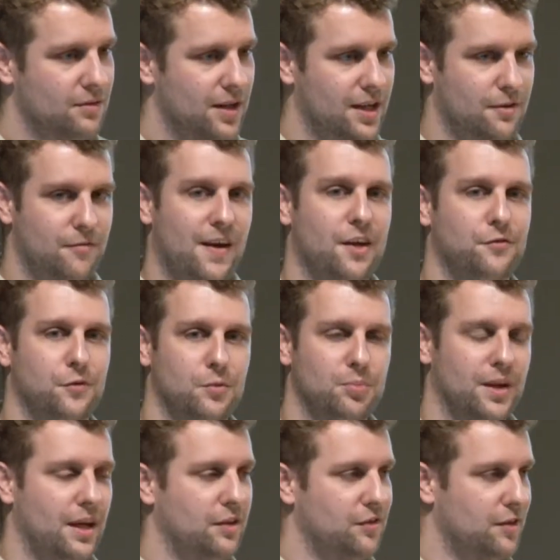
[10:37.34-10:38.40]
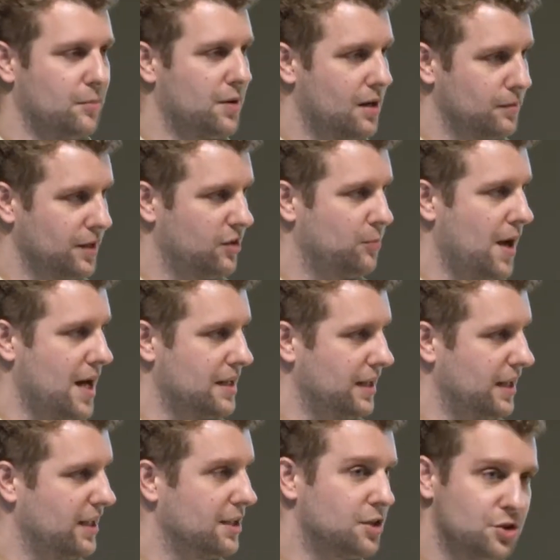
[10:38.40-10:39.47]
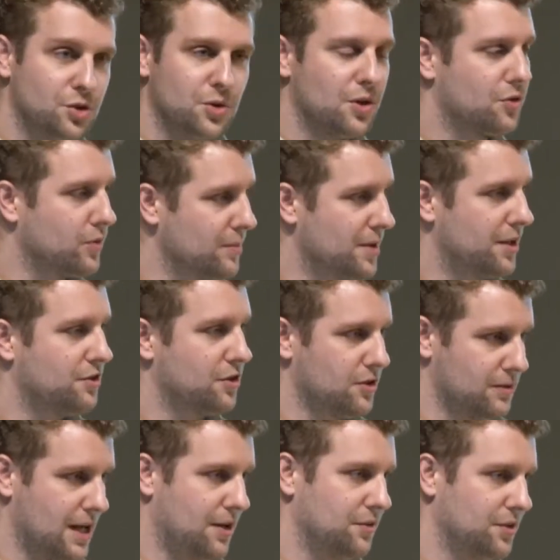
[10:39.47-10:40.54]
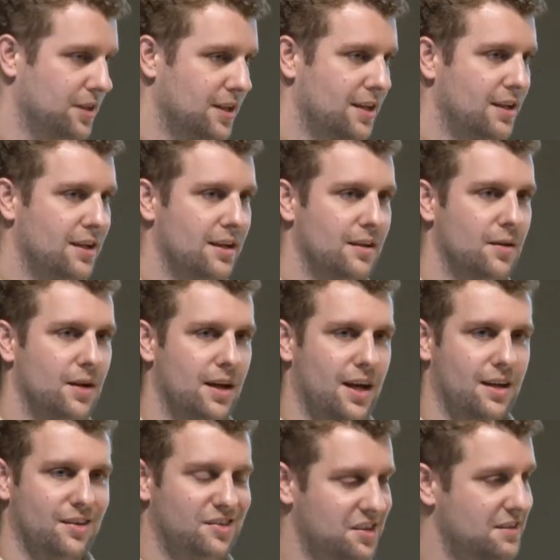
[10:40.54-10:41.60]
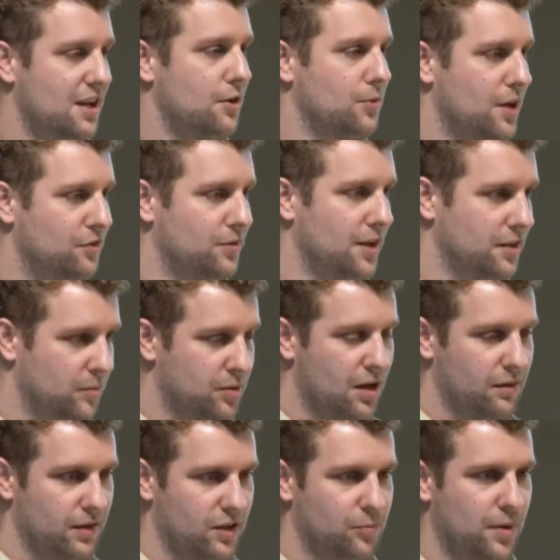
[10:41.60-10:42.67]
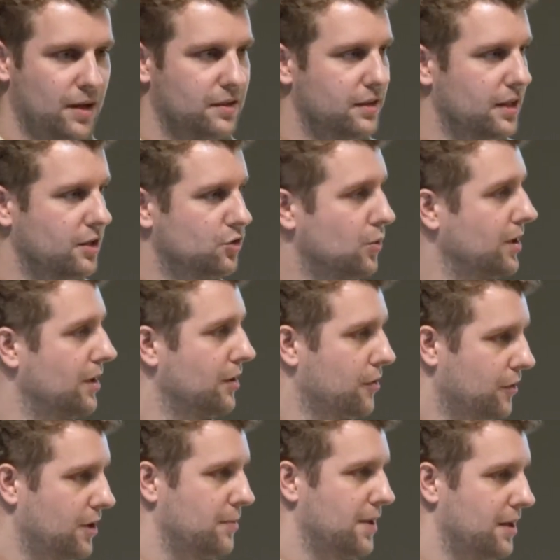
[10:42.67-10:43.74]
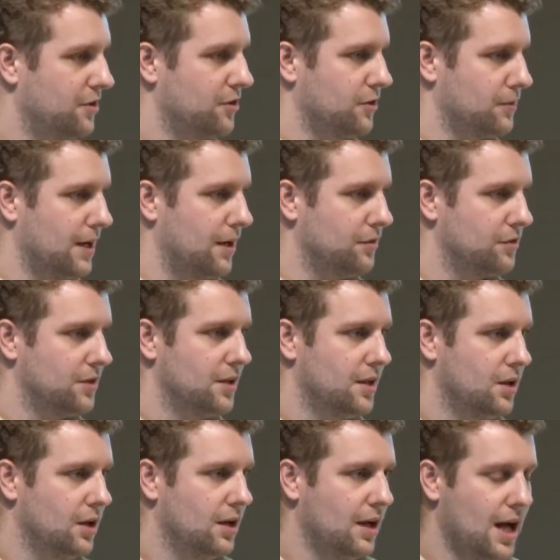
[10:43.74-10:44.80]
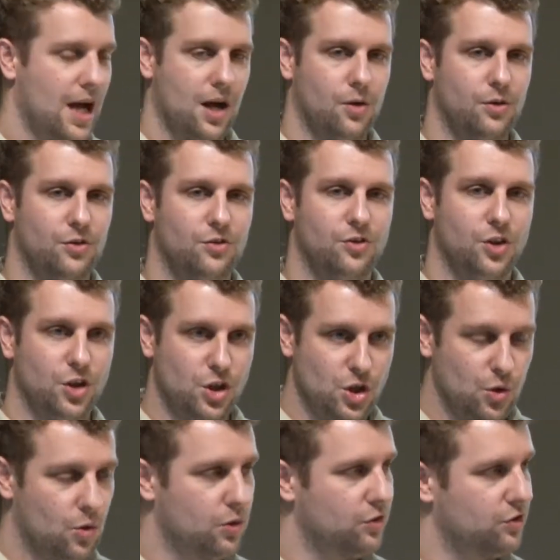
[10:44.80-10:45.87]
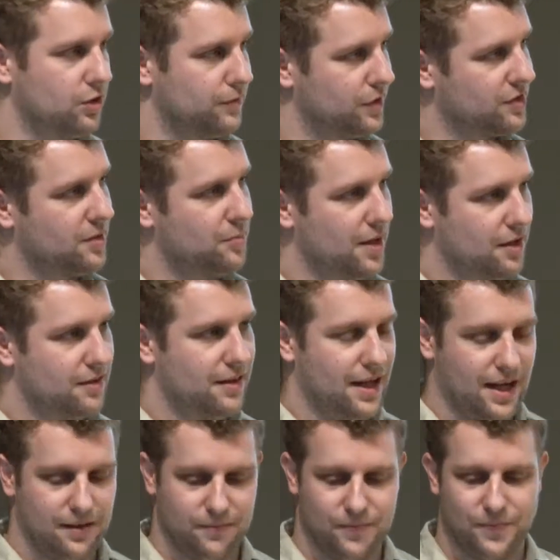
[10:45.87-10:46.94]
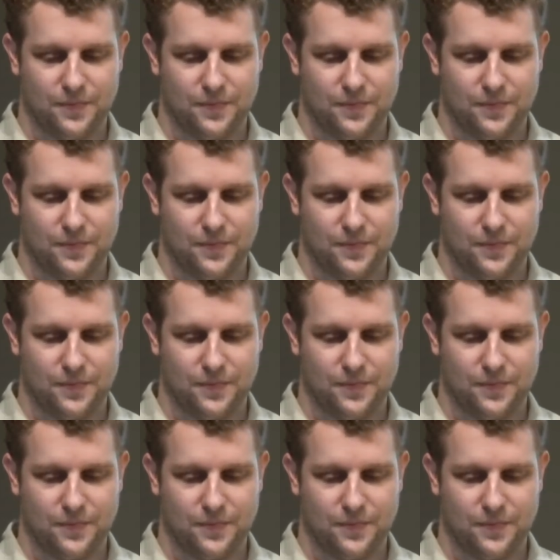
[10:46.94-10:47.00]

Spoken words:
Right, at a fast food place, they're probably expecting a 2 to 3 minute turnaround. At a sit-down restaurant, they're probably expecting a 20 to 30 minute turnaround. How does your service compare to that?